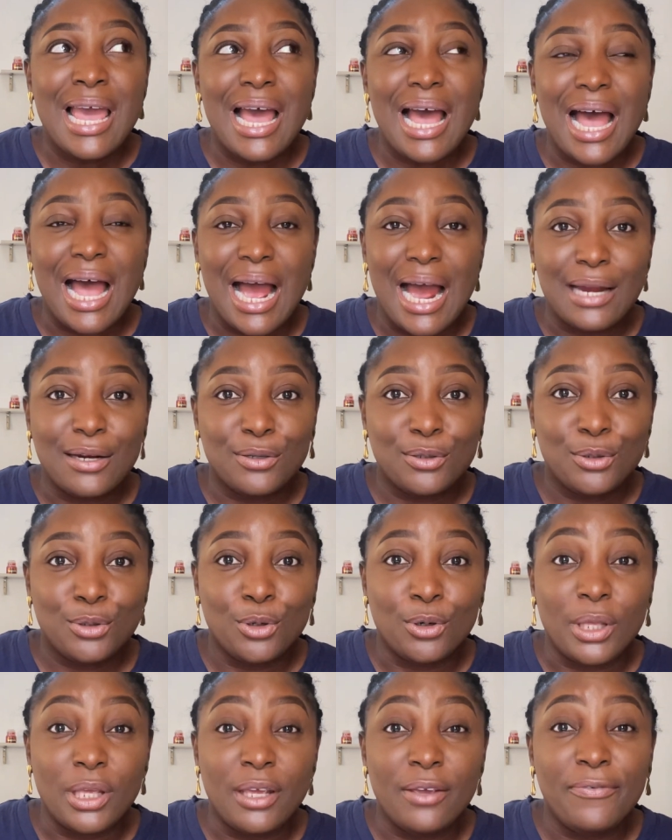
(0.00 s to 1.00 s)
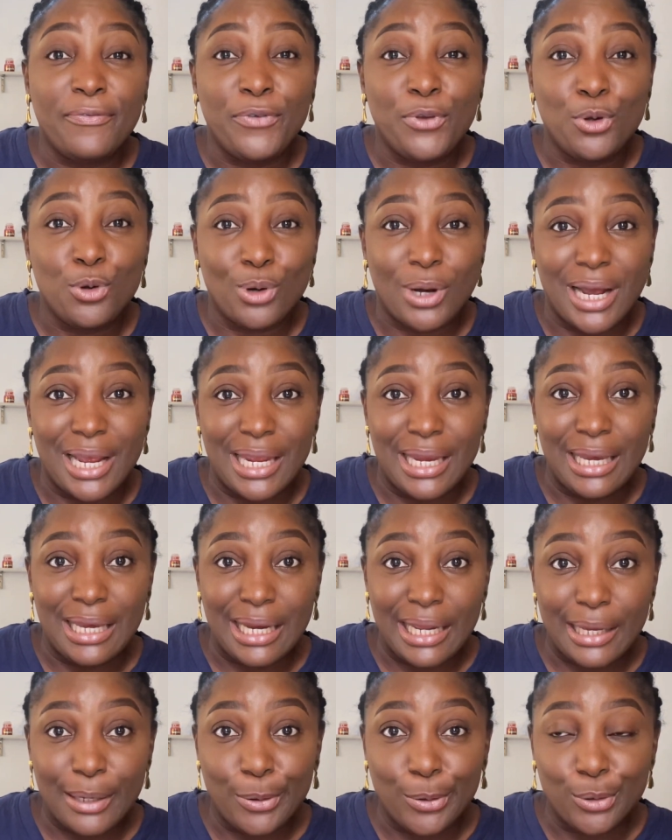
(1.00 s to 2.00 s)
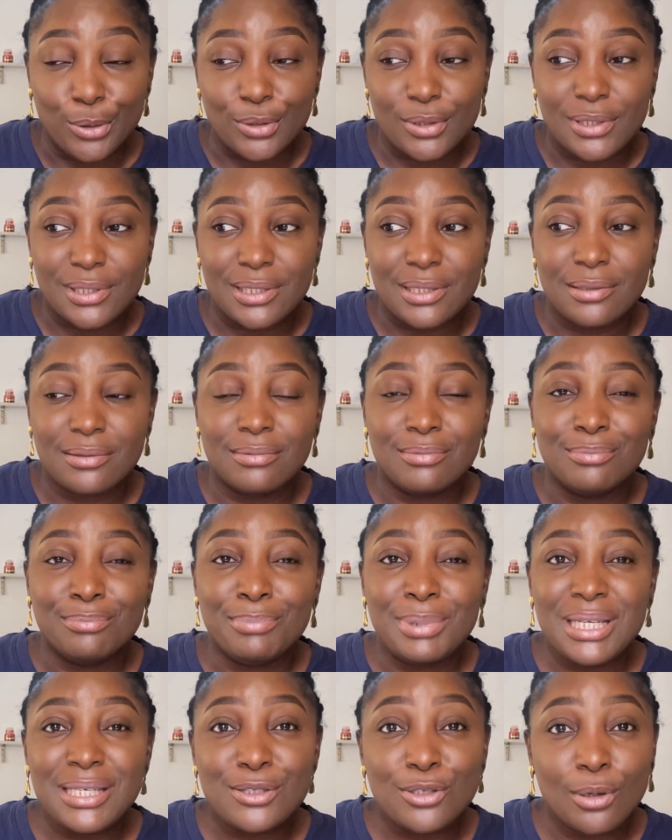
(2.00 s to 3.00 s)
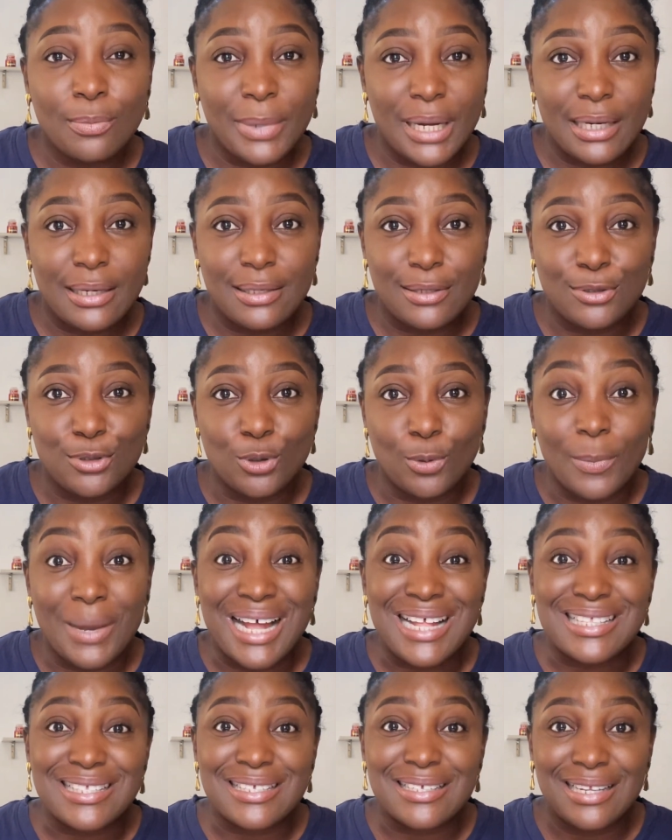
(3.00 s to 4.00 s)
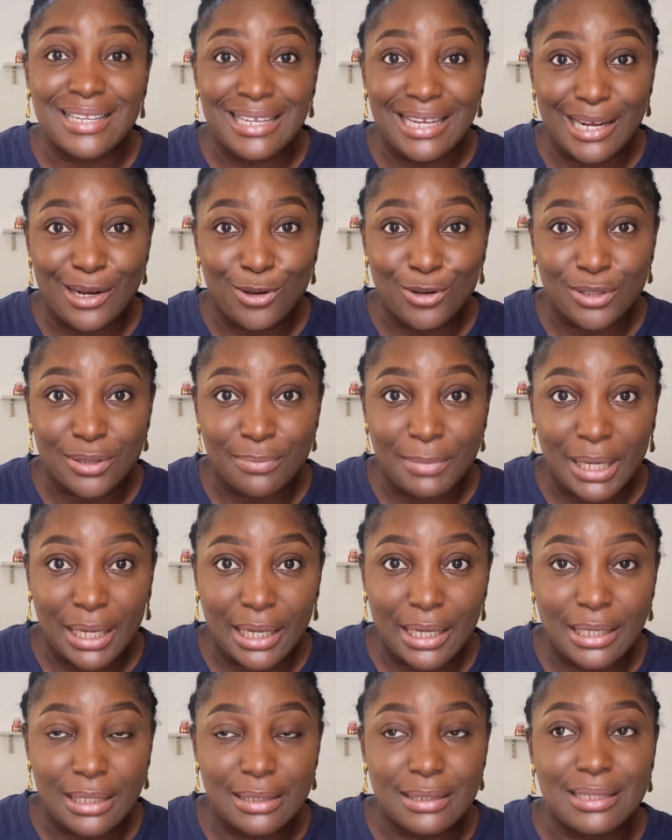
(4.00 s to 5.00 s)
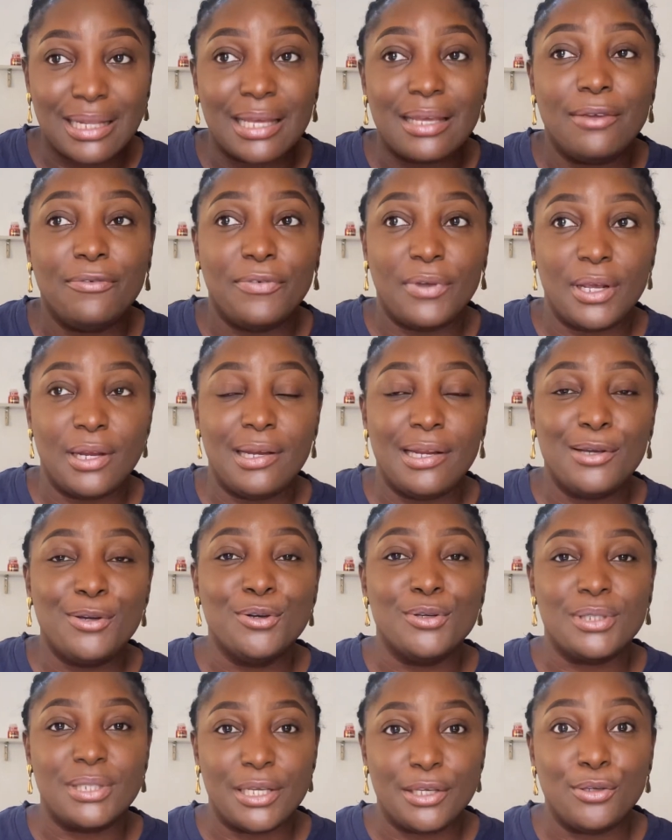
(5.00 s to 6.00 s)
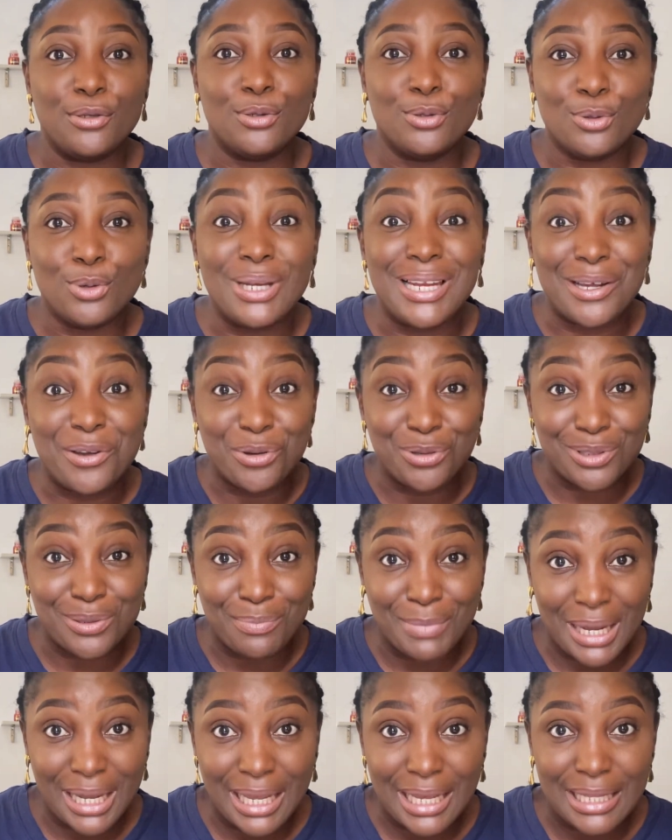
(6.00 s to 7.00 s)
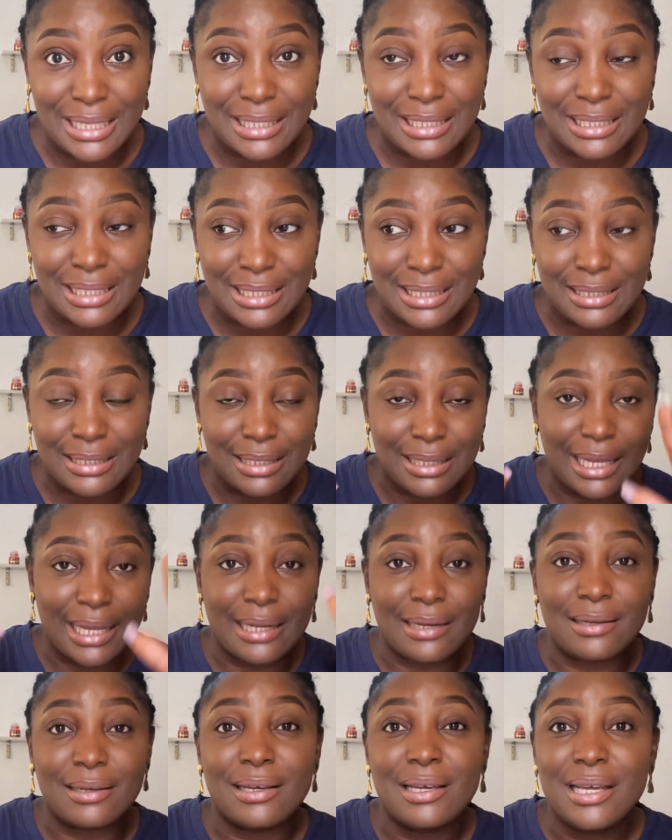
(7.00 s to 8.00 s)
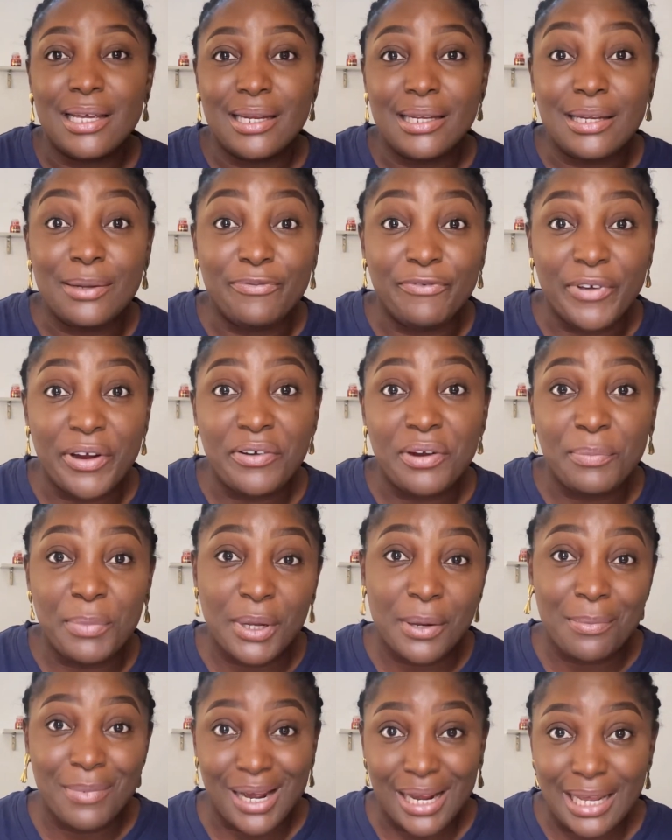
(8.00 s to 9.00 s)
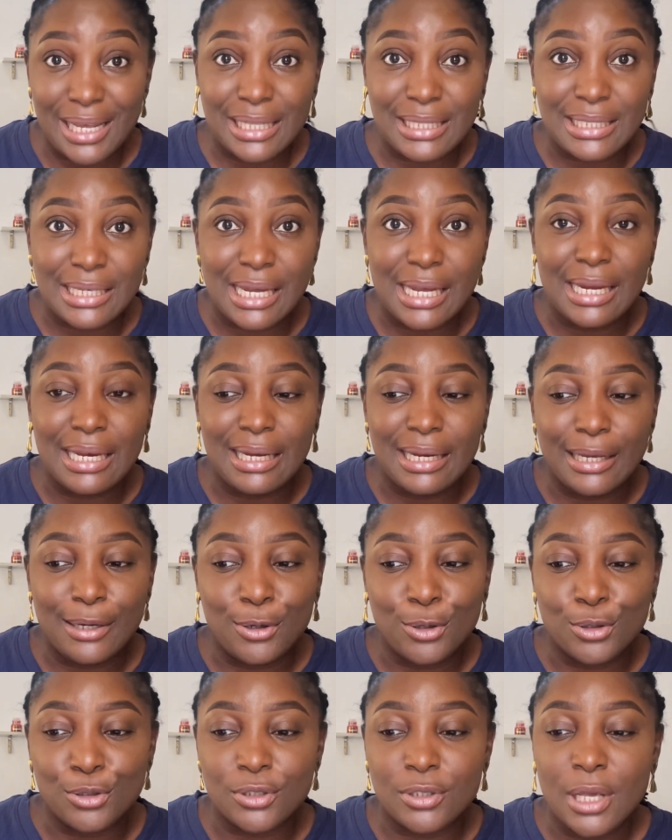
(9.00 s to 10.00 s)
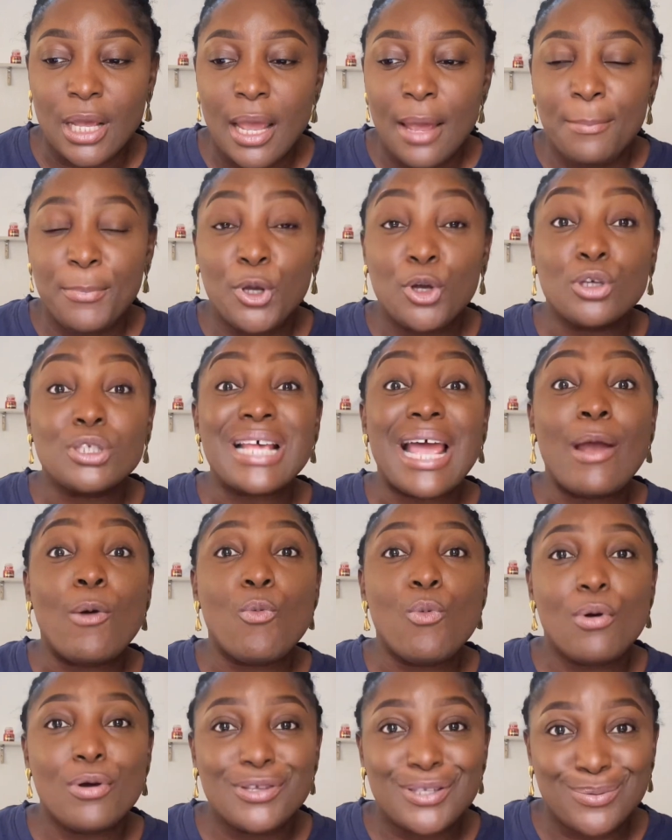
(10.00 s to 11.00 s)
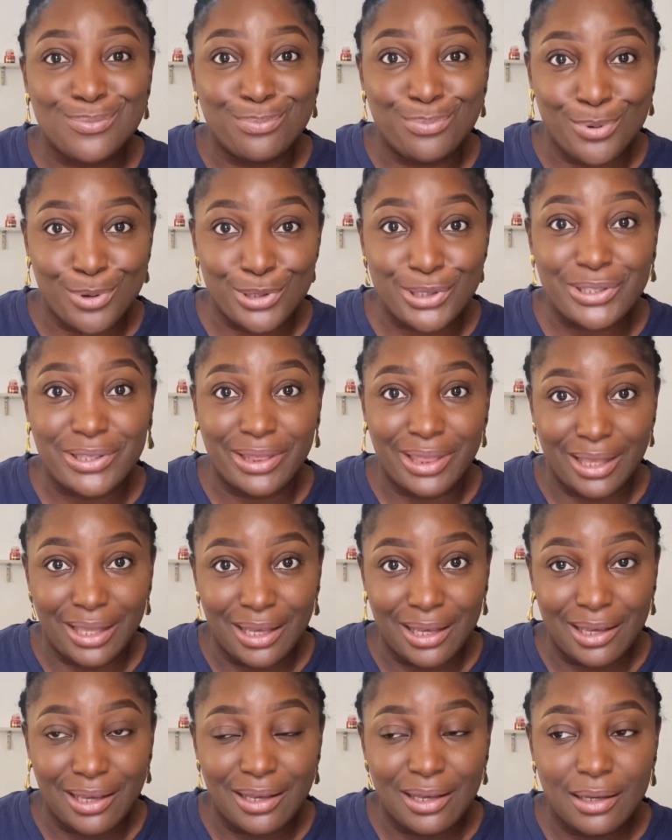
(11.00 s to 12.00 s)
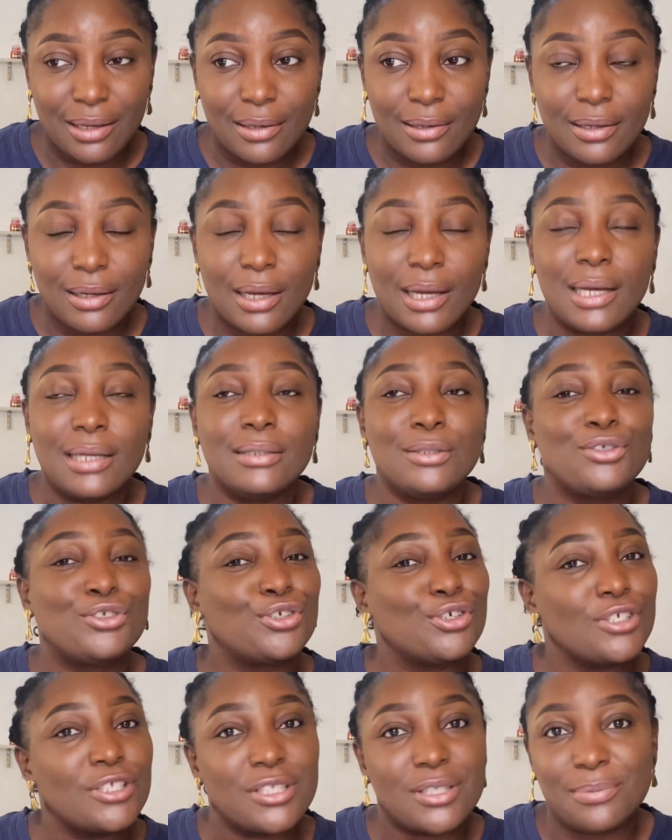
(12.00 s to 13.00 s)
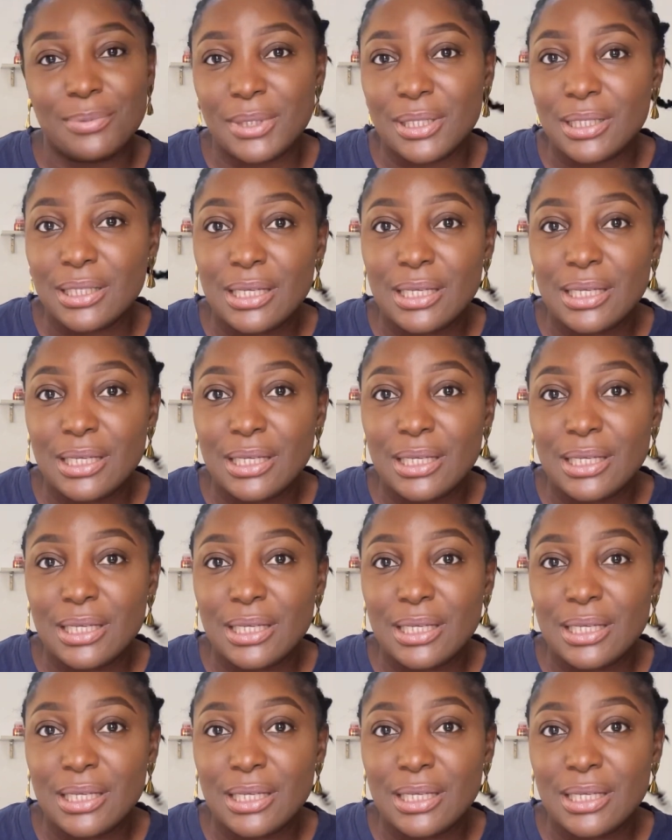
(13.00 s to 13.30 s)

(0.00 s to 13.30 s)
I don't know, if you are in Lagos, please don't buy this soap at Lagos market. Like, if you're in Lagos, then you know Lagos market is like the very big market here in Lagos, because I once bought there, and trust me,